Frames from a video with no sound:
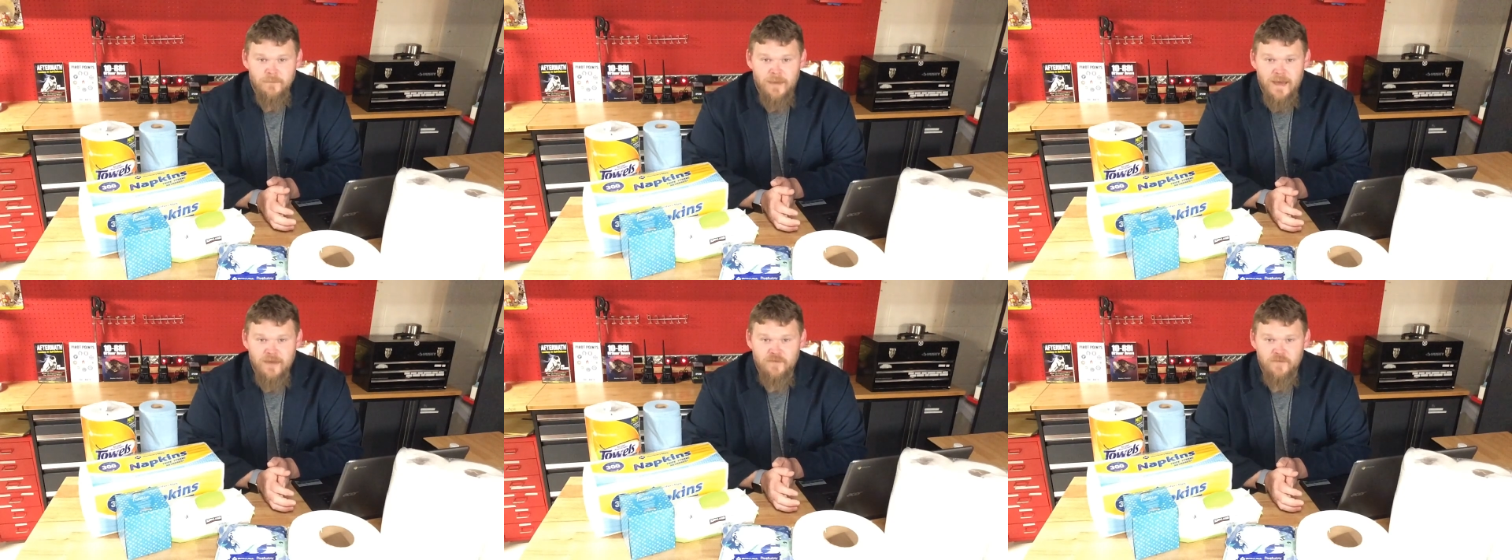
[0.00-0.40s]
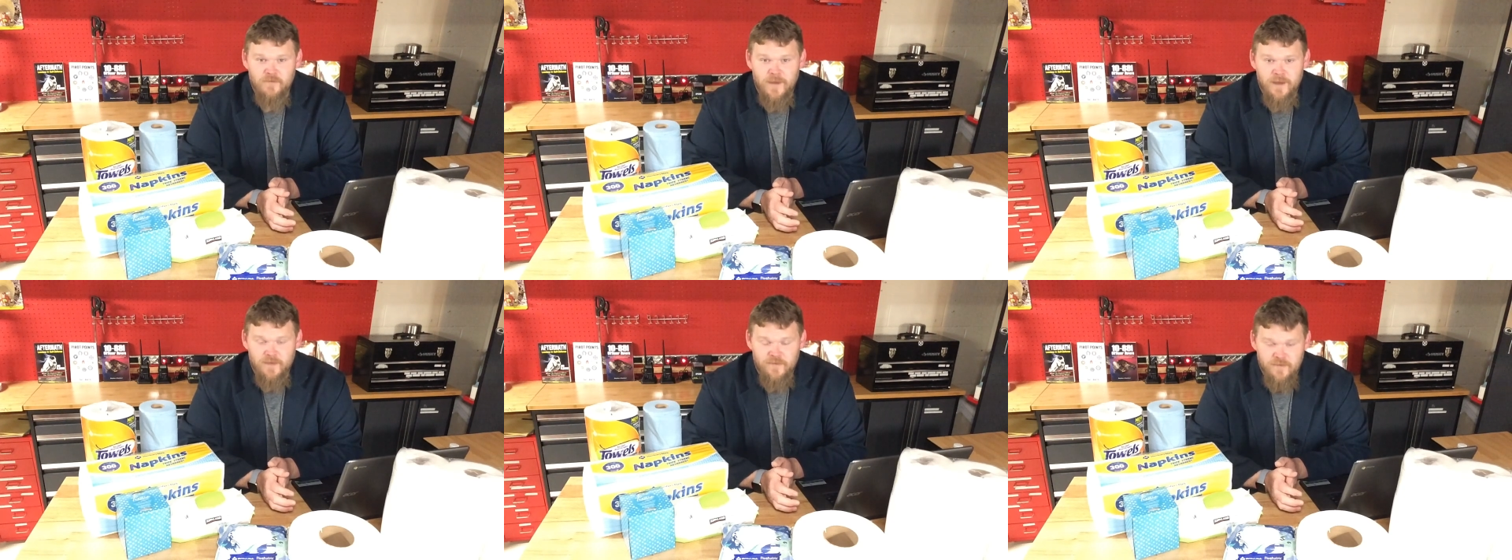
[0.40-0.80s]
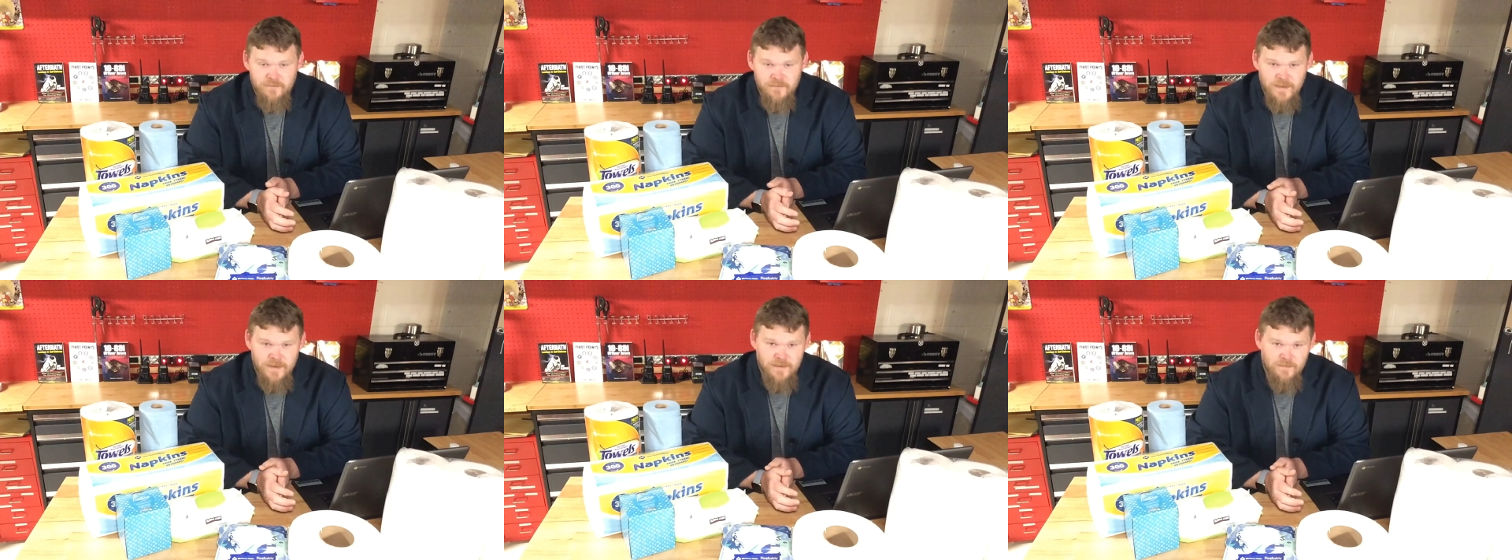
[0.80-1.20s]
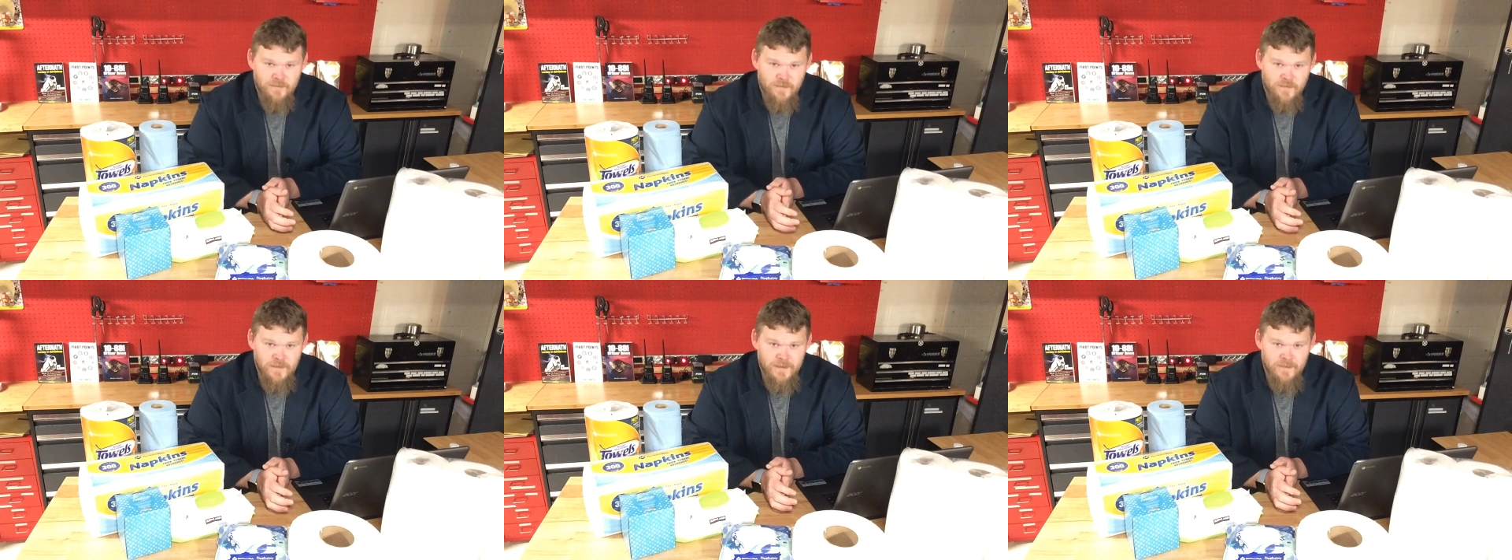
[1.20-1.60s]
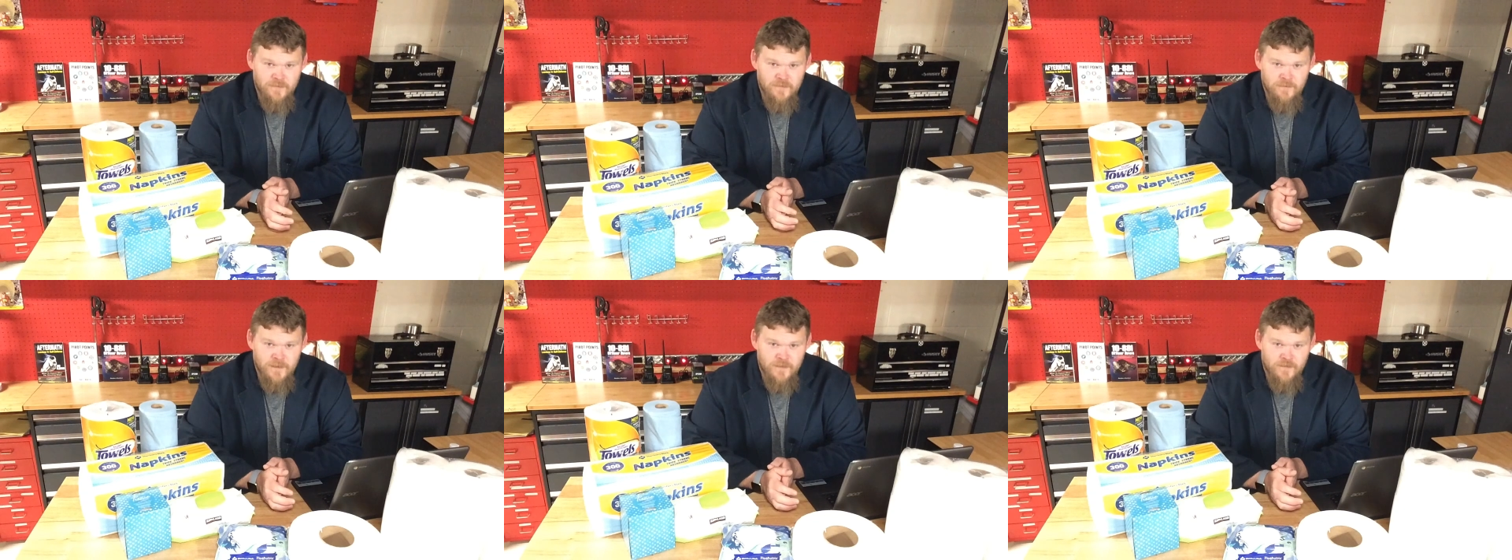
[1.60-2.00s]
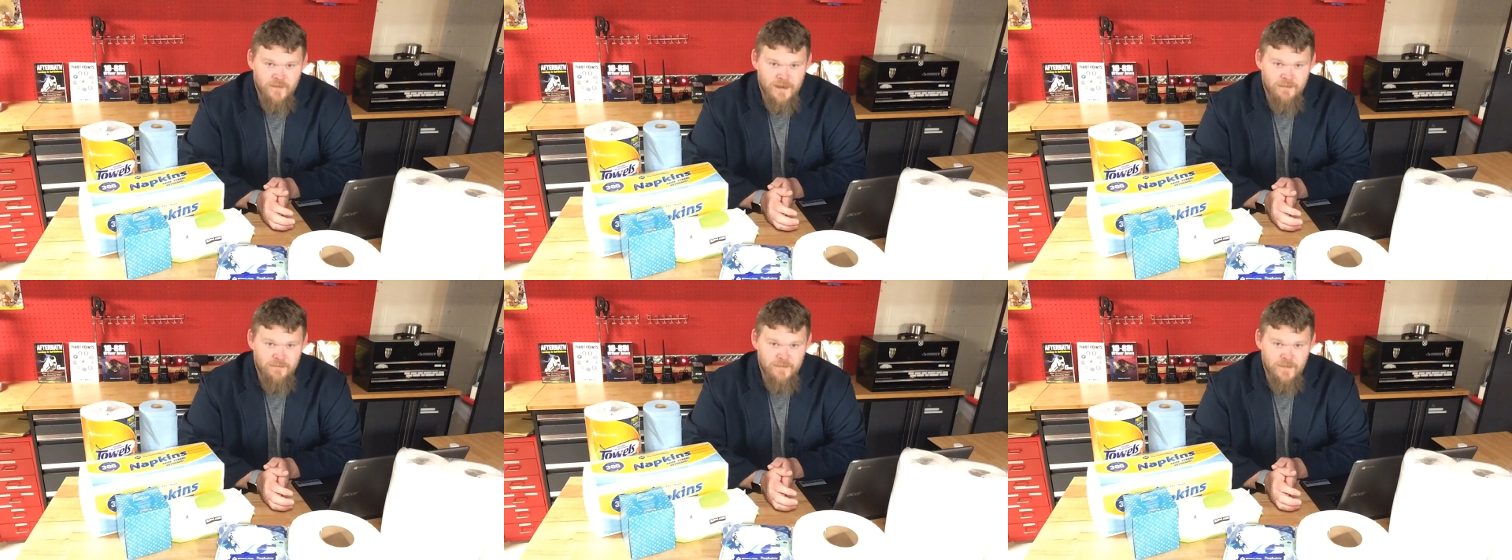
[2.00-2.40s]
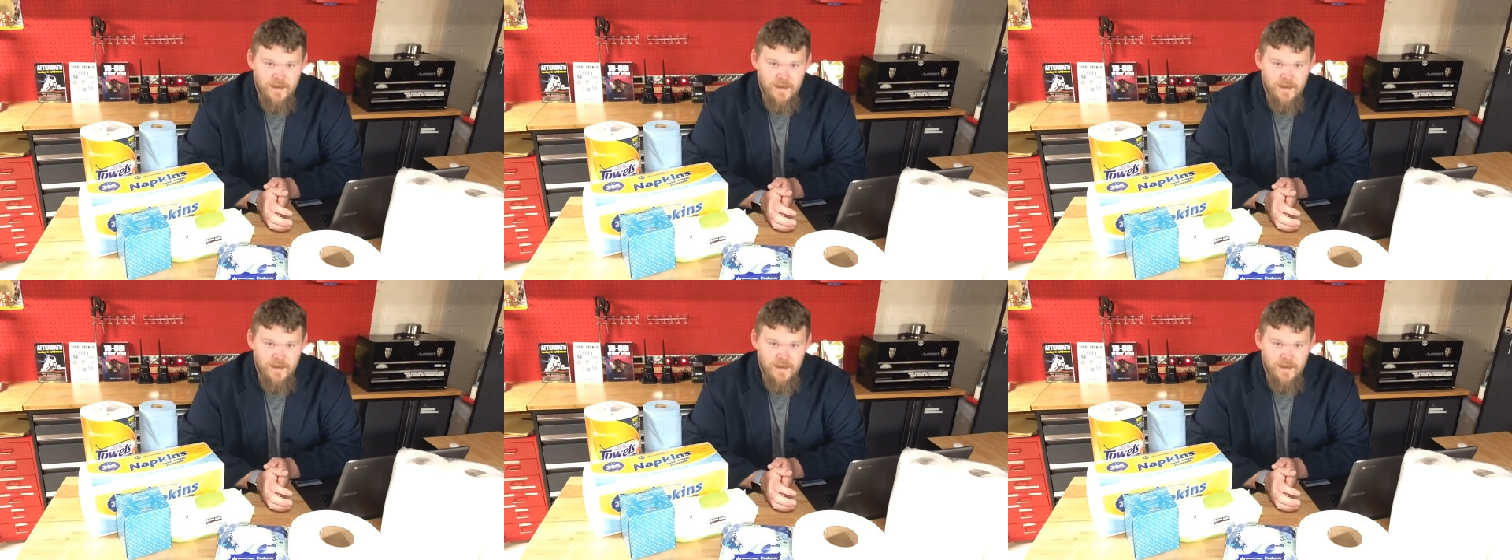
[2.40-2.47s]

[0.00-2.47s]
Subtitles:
bags of rice and many other things amongst items